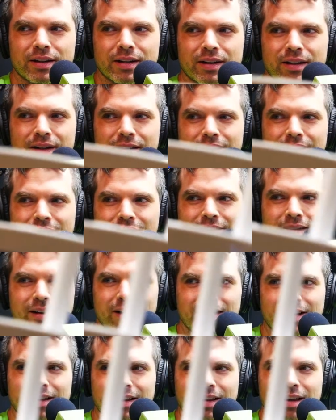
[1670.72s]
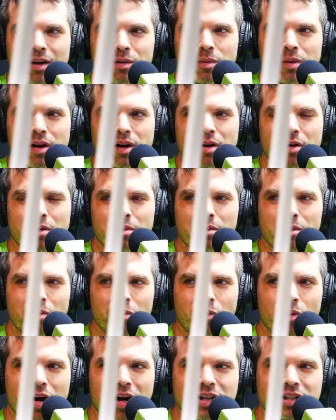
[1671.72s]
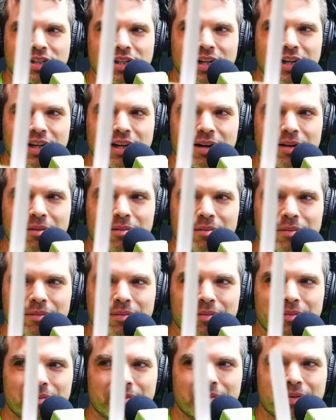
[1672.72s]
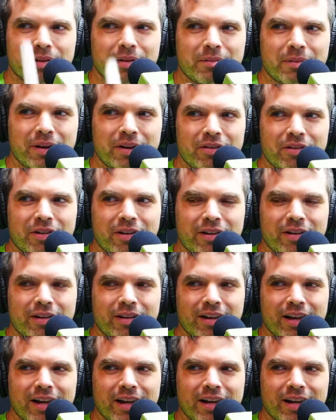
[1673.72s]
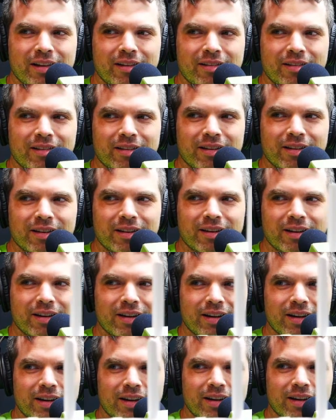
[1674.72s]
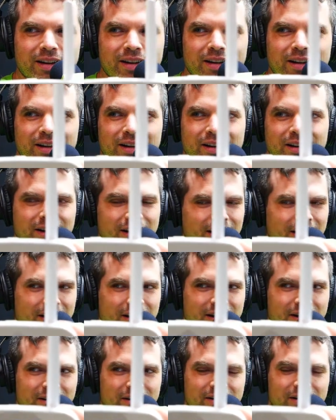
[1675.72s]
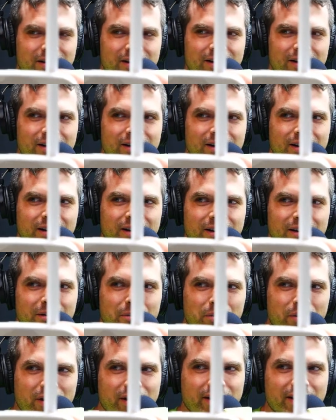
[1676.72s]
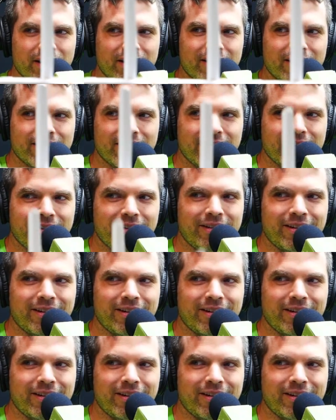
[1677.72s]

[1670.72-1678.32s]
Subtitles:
Let's see. Like we are watching him, make sure that he's, you know, breathing still.